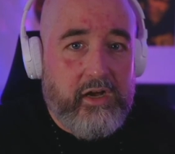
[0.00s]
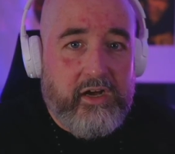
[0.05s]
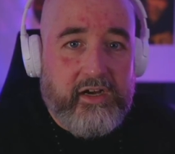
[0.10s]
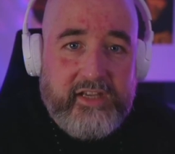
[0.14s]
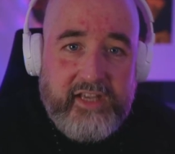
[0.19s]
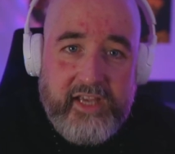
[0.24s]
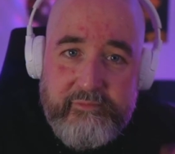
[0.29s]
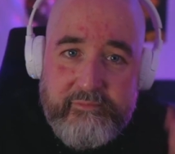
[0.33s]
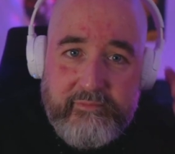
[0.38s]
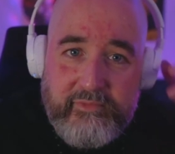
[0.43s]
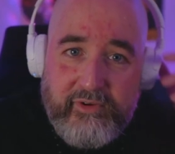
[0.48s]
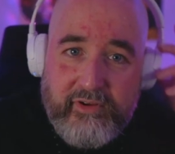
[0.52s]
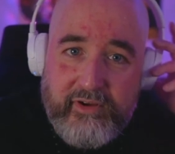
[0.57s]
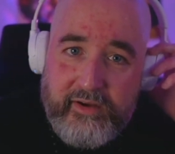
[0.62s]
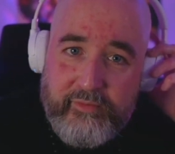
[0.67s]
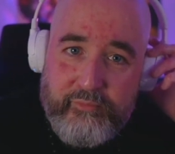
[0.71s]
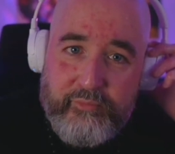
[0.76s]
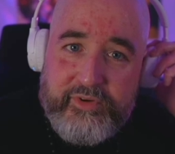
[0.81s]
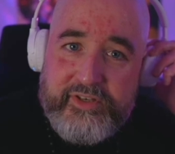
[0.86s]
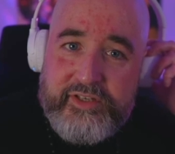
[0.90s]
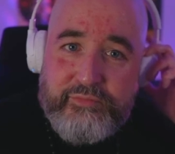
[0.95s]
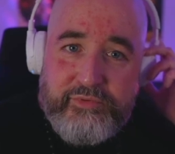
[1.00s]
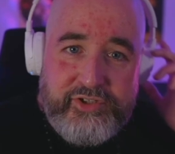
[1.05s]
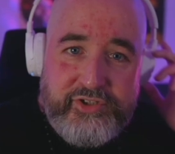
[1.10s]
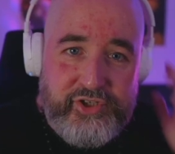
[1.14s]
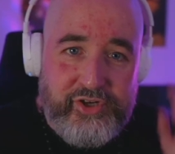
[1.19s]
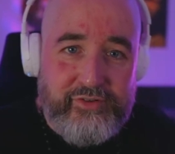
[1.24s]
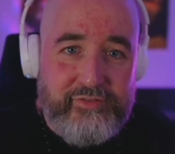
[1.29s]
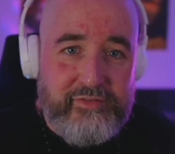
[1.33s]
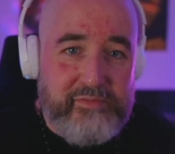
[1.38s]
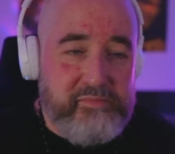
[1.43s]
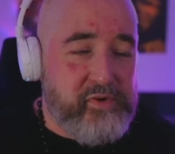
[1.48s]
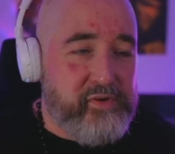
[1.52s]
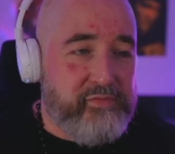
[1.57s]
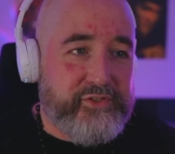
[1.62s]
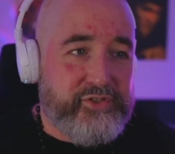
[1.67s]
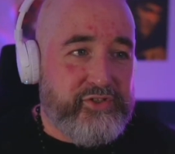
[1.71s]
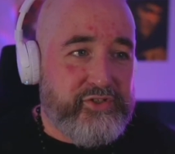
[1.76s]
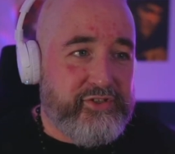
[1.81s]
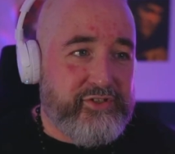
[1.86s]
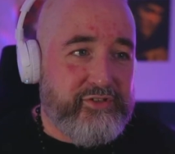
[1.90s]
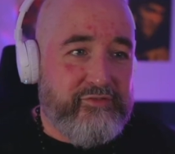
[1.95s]
I keep like when you watch horror
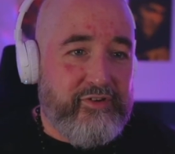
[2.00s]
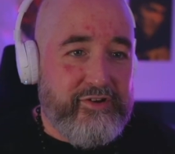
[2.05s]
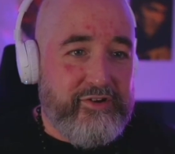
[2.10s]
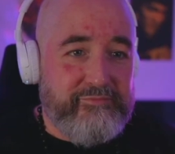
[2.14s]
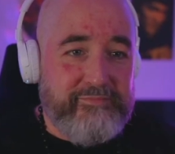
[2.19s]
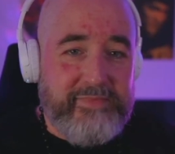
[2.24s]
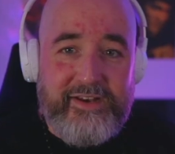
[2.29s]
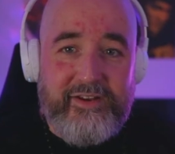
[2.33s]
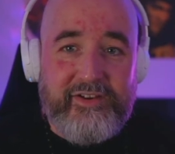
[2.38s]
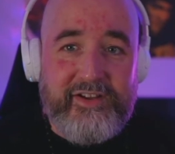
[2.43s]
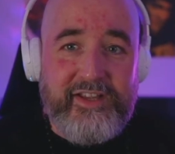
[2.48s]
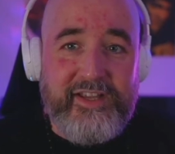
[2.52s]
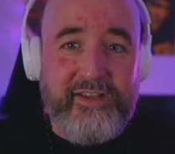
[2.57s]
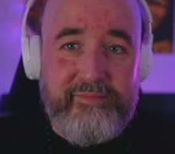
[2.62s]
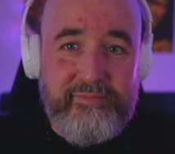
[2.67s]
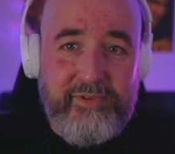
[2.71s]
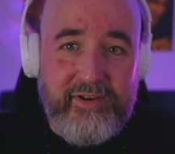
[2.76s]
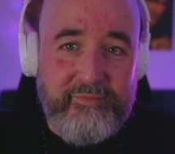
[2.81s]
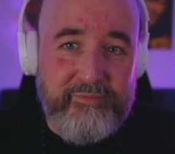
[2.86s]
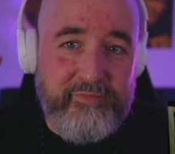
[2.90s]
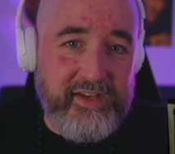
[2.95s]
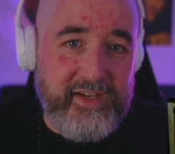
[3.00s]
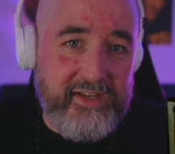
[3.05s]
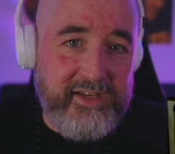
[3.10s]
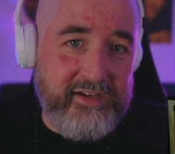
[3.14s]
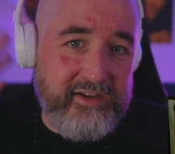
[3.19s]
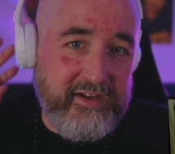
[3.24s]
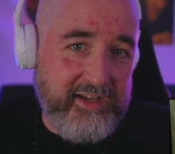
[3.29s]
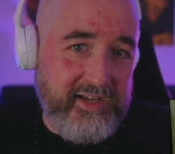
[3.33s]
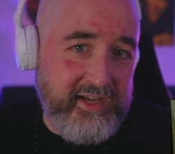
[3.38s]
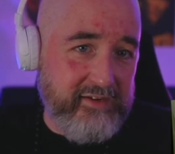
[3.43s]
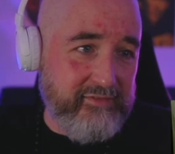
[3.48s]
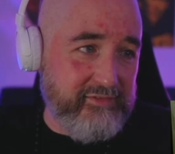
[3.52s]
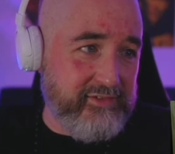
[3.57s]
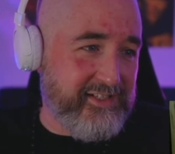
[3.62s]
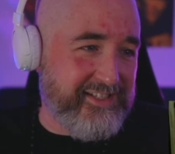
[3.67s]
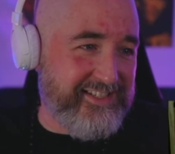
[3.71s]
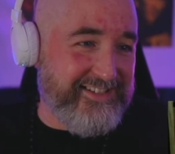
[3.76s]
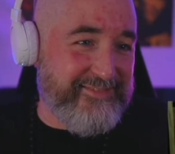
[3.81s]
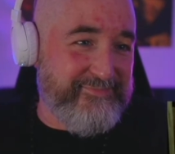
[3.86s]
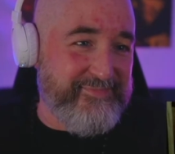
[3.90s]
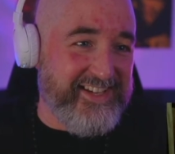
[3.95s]
movies on your own, man. I keep like thinking I hearing
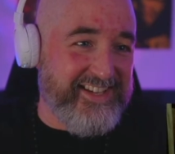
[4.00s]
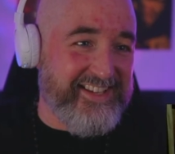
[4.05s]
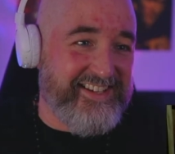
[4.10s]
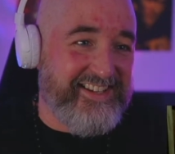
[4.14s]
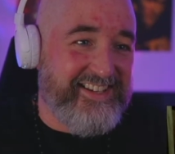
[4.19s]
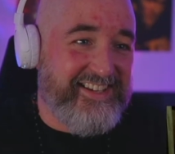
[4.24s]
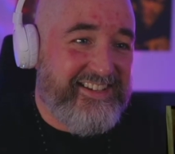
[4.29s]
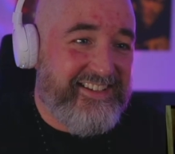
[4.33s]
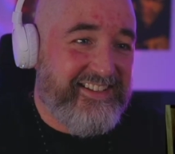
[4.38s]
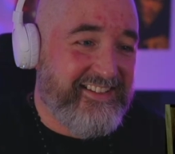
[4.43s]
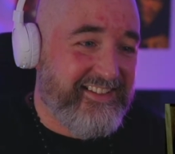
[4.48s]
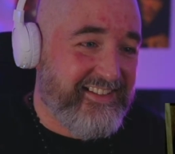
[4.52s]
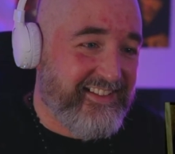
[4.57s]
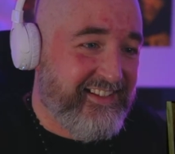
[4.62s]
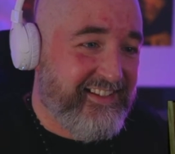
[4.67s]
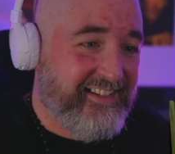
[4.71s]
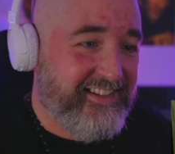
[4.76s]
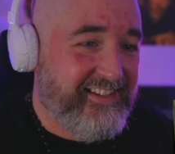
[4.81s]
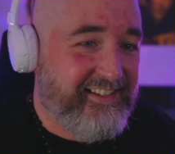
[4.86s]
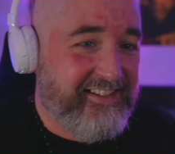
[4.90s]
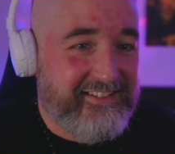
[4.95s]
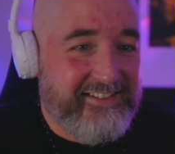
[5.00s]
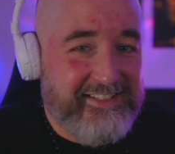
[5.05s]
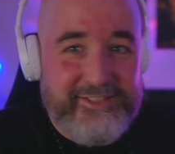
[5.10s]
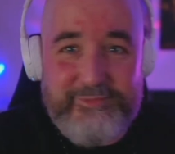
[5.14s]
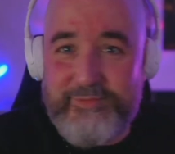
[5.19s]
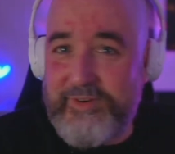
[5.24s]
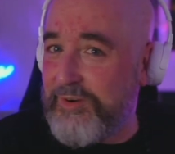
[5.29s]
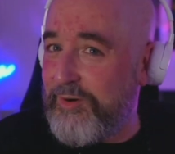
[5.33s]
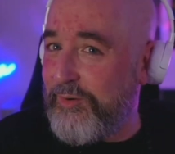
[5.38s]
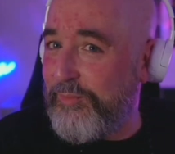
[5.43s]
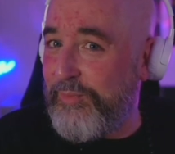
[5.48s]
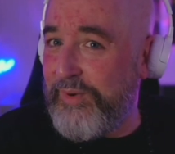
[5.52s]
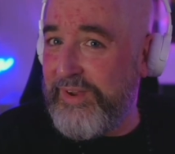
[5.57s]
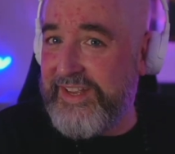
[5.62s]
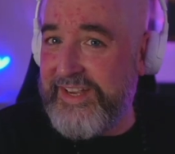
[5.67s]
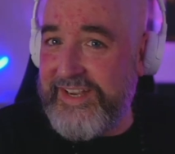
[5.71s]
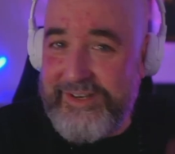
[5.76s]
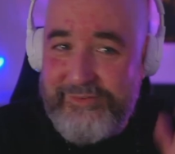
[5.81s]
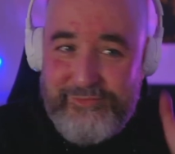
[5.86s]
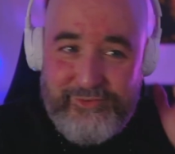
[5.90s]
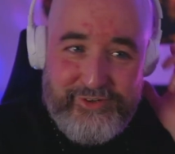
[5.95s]
something in here. That's why I got one
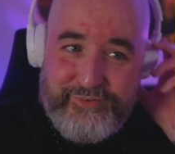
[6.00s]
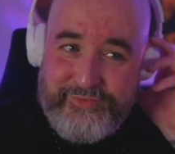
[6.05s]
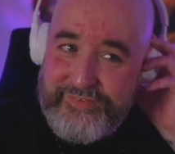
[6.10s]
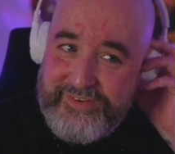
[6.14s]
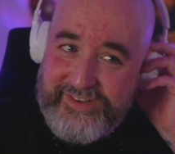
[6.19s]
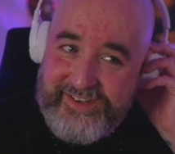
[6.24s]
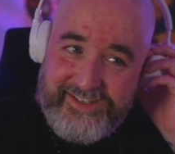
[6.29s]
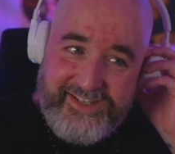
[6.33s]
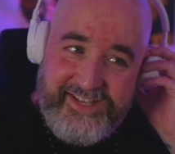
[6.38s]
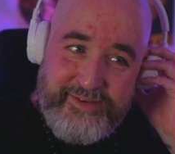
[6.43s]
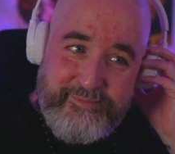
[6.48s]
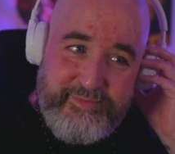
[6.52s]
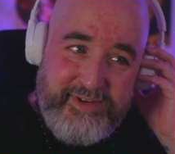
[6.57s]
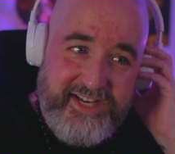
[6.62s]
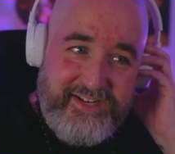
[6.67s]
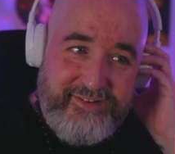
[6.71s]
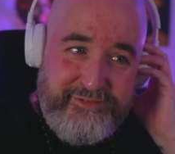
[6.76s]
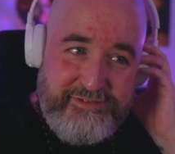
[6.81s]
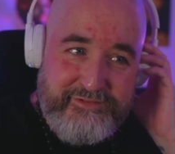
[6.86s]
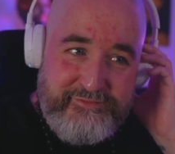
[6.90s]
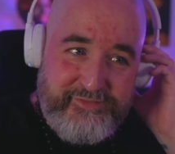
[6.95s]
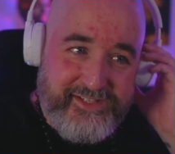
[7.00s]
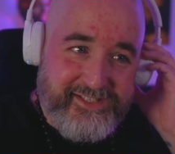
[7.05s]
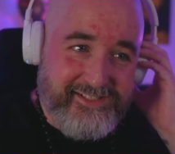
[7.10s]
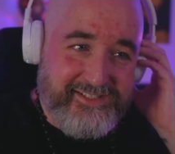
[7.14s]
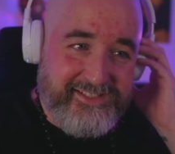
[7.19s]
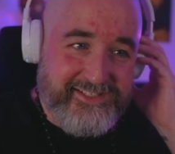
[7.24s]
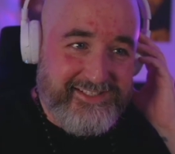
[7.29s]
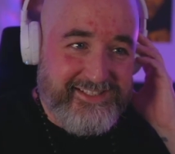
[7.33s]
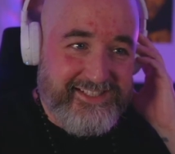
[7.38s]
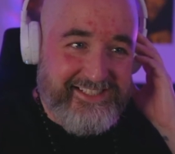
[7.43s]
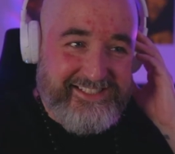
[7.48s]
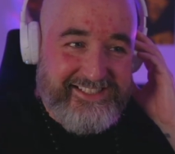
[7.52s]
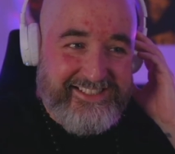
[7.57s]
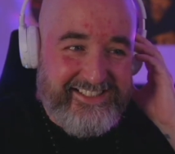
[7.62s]
ear off. Like I keep hearing things.